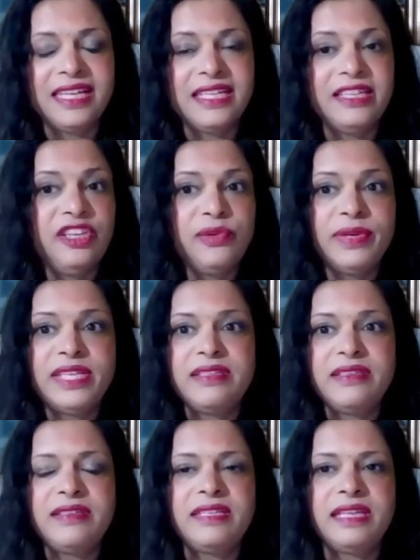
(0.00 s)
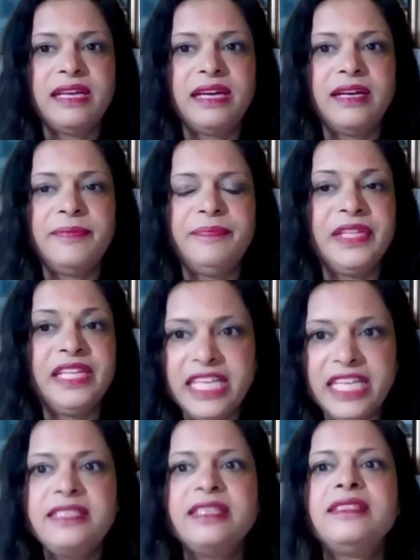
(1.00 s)
The US
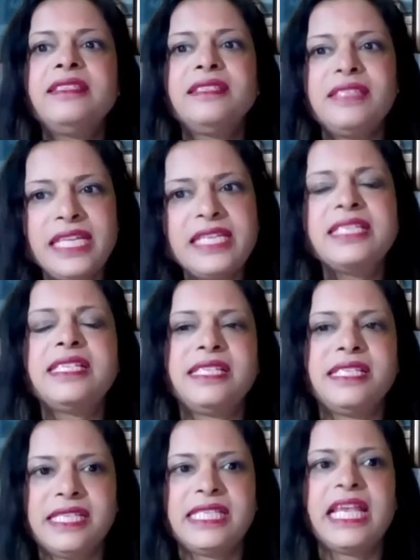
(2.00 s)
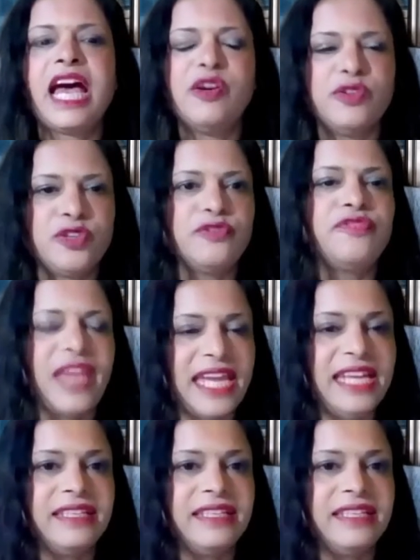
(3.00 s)
leads in 6 out of 8